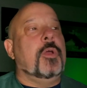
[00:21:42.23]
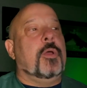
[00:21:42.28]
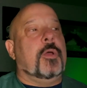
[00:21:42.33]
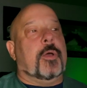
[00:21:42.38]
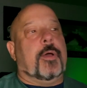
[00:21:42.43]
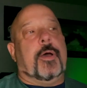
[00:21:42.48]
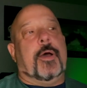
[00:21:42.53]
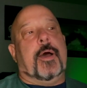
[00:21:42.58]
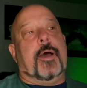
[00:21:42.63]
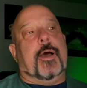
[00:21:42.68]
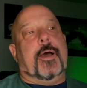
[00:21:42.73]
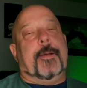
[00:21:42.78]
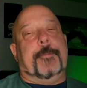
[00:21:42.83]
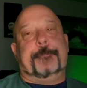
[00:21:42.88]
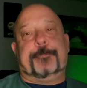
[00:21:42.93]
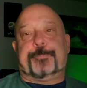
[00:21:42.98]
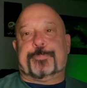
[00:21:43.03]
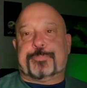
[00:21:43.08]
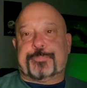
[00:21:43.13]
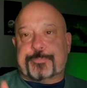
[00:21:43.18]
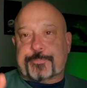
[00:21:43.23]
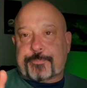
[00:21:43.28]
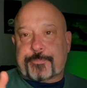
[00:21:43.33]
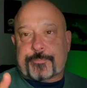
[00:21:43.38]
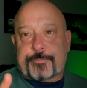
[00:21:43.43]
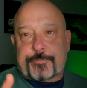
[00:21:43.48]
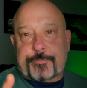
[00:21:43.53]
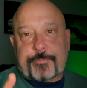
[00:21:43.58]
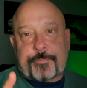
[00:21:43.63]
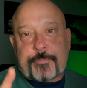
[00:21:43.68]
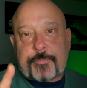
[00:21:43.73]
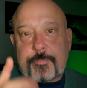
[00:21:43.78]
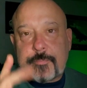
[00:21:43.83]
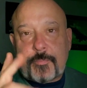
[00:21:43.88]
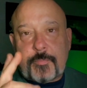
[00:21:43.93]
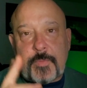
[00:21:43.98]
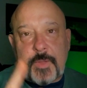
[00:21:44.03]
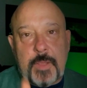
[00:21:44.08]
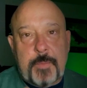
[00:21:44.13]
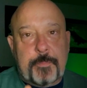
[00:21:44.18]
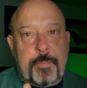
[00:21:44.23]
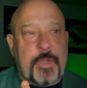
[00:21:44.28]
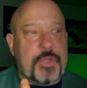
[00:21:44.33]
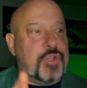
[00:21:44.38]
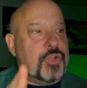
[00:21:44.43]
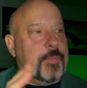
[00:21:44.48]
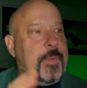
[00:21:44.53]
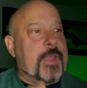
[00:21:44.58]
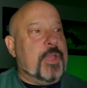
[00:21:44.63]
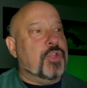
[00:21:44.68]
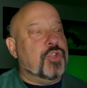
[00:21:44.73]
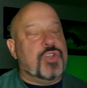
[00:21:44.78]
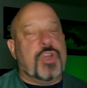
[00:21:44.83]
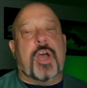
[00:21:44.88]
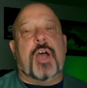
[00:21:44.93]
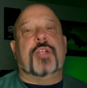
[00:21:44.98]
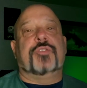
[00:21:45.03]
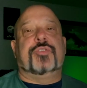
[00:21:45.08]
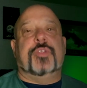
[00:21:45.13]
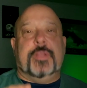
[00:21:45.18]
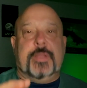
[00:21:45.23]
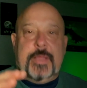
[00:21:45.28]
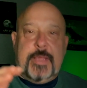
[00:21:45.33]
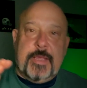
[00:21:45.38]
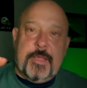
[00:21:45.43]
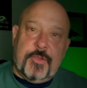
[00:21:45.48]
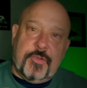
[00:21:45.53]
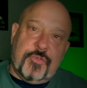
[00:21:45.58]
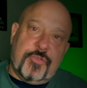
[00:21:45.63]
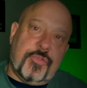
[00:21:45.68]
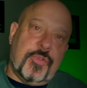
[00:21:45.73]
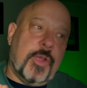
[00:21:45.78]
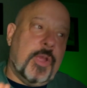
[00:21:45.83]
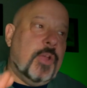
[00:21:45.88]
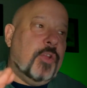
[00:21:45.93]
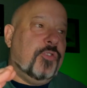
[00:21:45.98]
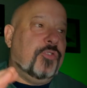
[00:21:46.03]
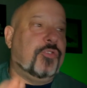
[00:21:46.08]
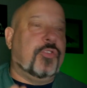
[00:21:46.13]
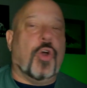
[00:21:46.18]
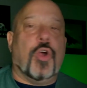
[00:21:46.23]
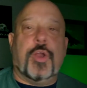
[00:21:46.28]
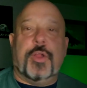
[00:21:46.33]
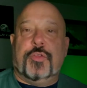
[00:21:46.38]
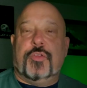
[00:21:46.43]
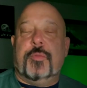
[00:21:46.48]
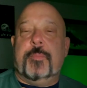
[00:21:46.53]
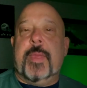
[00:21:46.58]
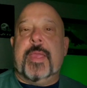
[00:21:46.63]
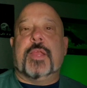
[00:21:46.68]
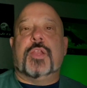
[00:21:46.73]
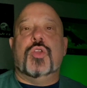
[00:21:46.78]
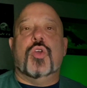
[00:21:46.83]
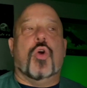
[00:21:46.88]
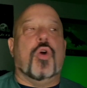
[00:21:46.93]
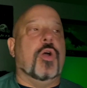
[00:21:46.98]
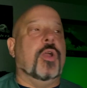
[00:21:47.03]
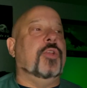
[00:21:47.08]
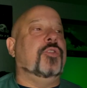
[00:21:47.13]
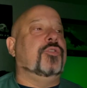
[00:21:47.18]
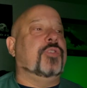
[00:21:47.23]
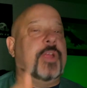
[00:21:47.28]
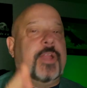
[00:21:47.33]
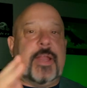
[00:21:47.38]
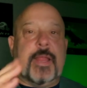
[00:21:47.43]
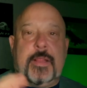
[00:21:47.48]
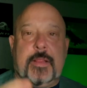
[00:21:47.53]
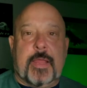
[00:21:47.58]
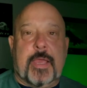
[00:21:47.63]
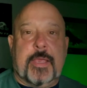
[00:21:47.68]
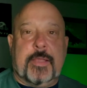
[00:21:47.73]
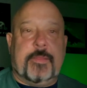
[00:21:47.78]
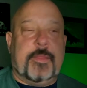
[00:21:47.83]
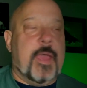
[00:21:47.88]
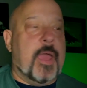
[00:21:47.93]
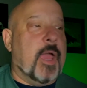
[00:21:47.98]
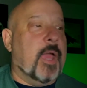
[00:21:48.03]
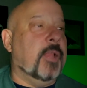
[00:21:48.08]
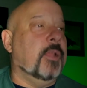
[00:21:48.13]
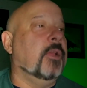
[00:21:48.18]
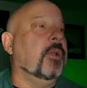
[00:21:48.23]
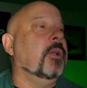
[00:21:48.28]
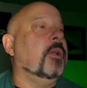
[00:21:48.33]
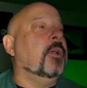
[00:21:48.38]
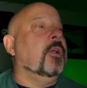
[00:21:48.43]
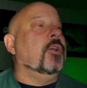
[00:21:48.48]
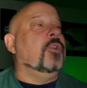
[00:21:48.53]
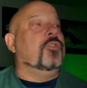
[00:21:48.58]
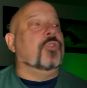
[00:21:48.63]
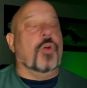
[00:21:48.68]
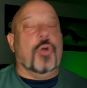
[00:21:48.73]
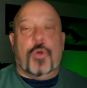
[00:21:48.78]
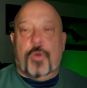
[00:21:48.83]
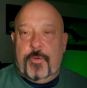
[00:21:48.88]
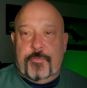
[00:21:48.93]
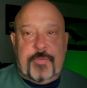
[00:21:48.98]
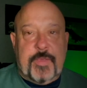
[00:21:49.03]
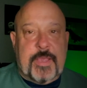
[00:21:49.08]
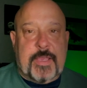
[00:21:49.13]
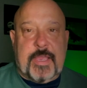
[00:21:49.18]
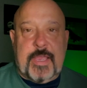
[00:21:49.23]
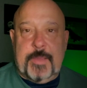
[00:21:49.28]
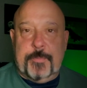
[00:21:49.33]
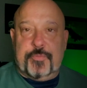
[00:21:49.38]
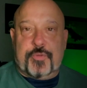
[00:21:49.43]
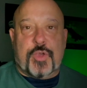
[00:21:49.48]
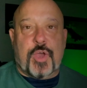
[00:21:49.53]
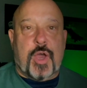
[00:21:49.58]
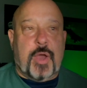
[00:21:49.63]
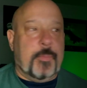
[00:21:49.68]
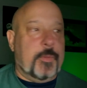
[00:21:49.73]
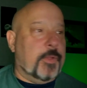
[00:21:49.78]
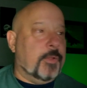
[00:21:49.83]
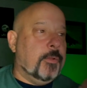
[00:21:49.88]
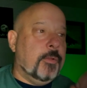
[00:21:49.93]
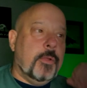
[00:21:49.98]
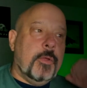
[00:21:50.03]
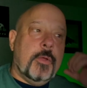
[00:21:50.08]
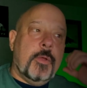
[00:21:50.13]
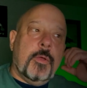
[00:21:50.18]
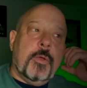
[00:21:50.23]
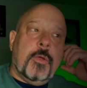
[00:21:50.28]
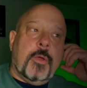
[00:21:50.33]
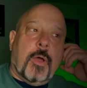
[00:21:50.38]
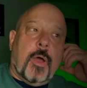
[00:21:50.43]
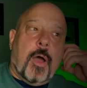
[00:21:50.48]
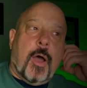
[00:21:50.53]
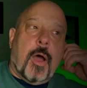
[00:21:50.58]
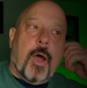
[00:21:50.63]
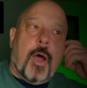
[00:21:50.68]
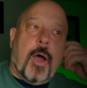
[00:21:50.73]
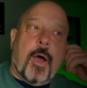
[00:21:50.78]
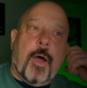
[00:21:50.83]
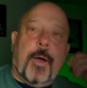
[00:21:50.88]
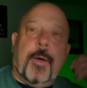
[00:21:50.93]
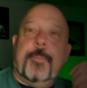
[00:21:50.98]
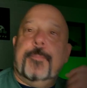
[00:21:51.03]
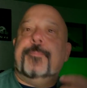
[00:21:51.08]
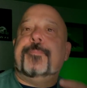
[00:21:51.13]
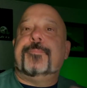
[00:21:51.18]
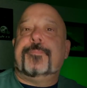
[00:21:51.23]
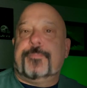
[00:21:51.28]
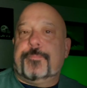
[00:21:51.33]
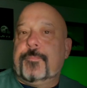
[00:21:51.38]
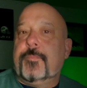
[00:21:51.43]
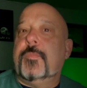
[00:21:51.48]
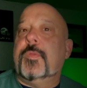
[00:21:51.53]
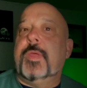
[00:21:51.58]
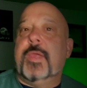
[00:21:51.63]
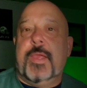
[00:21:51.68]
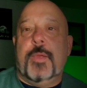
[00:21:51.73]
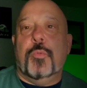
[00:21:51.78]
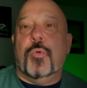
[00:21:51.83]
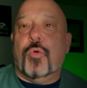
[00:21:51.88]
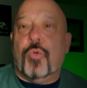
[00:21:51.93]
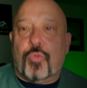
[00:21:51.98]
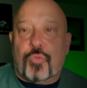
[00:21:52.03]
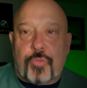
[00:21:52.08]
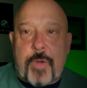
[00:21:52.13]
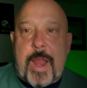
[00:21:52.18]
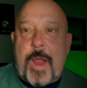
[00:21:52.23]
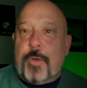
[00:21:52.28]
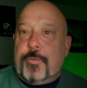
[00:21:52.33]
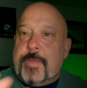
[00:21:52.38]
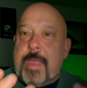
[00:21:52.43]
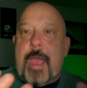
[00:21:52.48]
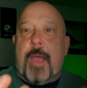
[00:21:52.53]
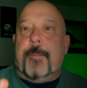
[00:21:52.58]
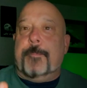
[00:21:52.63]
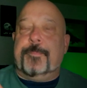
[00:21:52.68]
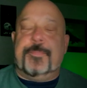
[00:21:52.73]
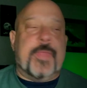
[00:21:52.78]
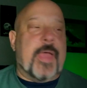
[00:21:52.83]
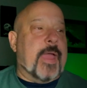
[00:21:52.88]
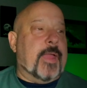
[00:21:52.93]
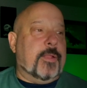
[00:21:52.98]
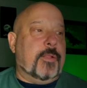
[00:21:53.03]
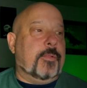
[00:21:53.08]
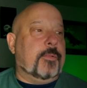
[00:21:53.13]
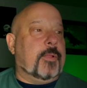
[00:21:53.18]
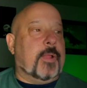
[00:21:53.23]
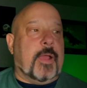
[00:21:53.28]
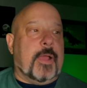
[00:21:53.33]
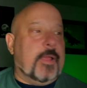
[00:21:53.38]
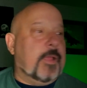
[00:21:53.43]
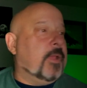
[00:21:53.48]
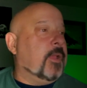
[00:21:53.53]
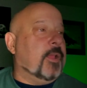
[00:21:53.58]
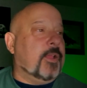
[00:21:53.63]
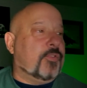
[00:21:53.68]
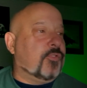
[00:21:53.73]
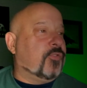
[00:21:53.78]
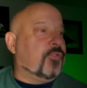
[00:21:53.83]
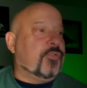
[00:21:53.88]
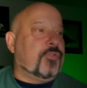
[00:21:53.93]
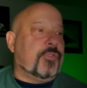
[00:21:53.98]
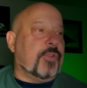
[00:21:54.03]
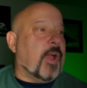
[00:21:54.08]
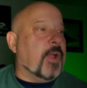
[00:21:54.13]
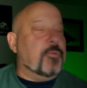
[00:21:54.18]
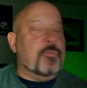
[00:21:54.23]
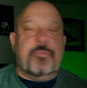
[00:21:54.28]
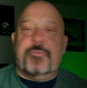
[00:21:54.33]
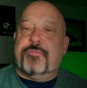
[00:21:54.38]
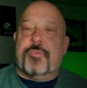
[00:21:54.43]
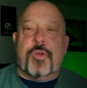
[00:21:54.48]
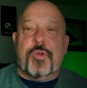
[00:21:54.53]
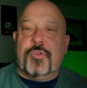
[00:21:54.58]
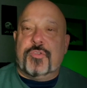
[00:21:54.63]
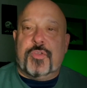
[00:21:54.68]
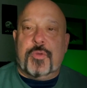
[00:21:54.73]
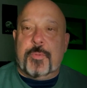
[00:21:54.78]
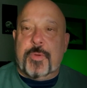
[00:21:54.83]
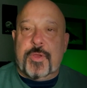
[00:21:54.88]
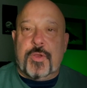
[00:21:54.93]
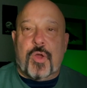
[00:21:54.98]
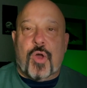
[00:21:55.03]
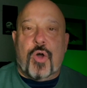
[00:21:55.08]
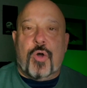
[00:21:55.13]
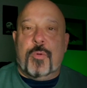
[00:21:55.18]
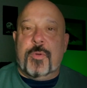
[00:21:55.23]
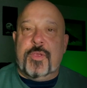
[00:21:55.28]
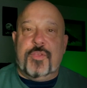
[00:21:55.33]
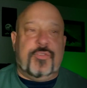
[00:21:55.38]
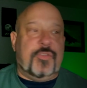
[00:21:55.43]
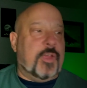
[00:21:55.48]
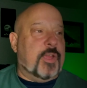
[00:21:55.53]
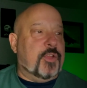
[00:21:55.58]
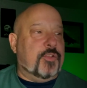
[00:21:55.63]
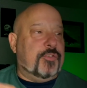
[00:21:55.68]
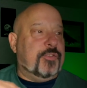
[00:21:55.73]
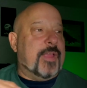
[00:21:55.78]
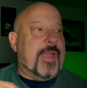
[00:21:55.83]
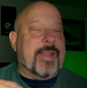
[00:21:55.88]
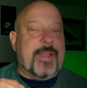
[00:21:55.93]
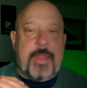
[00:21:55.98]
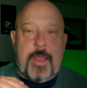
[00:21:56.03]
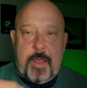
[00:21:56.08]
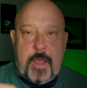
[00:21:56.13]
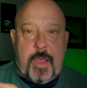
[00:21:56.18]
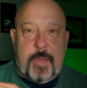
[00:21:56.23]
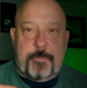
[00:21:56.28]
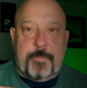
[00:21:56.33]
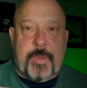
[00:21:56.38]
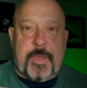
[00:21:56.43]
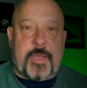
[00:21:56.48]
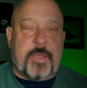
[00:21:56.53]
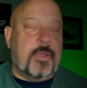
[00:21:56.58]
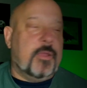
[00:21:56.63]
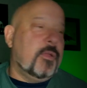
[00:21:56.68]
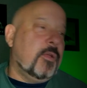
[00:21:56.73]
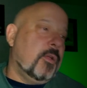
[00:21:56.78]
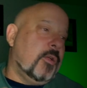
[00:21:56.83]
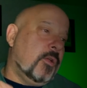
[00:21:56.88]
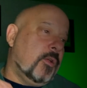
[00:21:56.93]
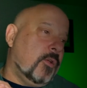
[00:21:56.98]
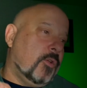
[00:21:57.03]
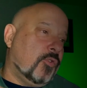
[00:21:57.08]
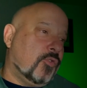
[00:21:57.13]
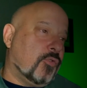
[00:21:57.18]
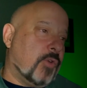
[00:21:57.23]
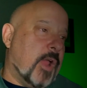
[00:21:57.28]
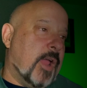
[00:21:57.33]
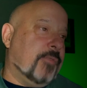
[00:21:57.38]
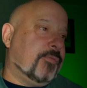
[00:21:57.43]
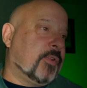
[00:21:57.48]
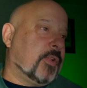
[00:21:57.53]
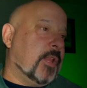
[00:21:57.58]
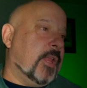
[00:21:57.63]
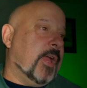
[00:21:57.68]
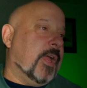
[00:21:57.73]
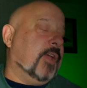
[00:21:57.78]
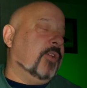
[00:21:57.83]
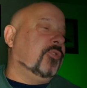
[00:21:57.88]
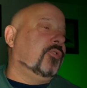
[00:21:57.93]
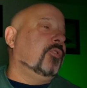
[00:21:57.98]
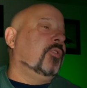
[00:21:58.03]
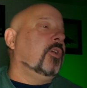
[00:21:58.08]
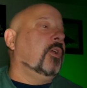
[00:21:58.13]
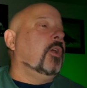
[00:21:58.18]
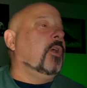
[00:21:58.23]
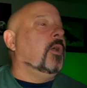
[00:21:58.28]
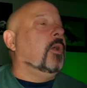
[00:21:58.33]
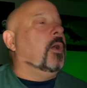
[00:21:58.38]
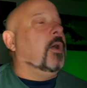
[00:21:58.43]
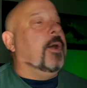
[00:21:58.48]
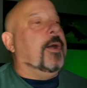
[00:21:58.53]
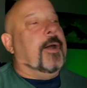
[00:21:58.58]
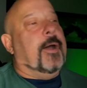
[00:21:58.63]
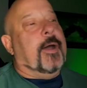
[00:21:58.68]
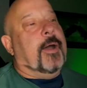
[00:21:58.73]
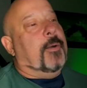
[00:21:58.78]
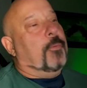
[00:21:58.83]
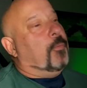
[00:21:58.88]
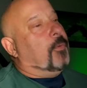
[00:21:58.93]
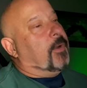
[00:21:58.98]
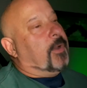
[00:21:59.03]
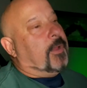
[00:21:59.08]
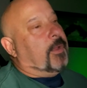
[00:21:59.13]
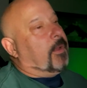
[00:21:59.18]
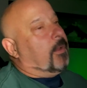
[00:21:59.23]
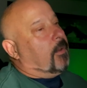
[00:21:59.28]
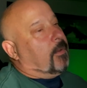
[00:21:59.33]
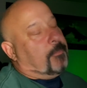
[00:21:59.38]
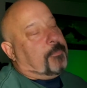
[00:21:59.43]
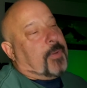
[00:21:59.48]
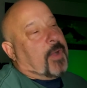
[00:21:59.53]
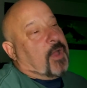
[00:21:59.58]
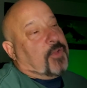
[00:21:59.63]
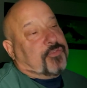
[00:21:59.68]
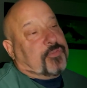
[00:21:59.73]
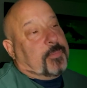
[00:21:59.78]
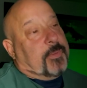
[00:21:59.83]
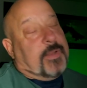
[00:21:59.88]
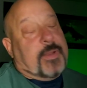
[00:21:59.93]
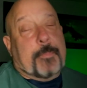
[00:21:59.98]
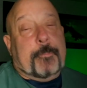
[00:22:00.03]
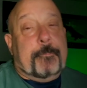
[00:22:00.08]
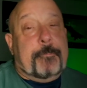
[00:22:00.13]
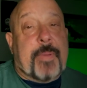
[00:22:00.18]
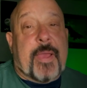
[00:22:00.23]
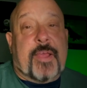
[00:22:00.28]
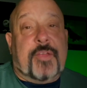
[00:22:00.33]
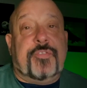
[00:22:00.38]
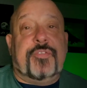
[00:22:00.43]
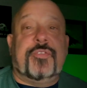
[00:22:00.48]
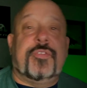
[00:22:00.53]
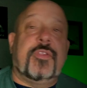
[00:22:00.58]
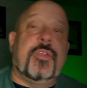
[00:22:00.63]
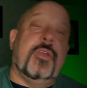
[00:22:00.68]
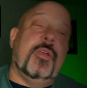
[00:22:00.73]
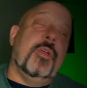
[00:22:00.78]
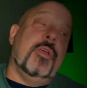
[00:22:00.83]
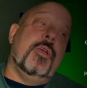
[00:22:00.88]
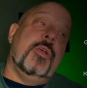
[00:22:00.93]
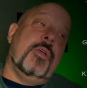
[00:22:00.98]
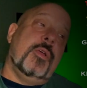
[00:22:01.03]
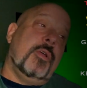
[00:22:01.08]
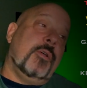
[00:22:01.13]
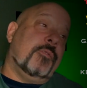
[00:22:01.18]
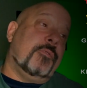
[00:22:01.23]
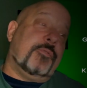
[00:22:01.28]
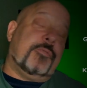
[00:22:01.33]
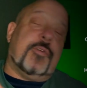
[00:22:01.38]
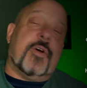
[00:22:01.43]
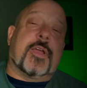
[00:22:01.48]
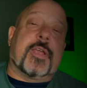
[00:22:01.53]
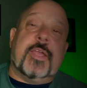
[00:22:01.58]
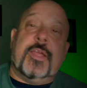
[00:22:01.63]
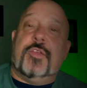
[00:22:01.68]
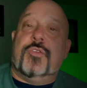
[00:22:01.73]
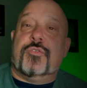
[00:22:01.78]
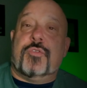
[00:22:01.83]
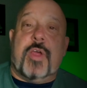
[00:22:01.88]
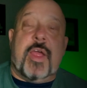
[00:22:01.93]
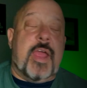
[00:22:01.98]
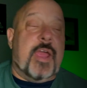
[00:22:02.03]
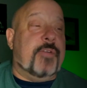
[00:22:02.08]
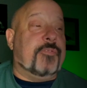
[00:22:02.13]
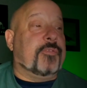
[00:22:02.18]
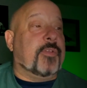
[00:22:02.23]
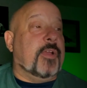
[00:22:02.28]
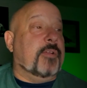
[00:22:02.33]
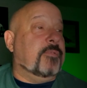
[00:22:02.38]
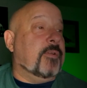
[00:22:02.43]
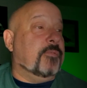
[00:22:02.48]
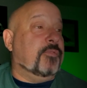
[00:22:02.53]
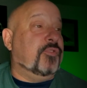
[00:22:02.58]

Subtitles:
But Jermaine Johnson is starting to make noise, and I like that. So if he keeps coming, he will round out that. I refer to it always as that epic draft class. Possibly the best fucking draft I've ever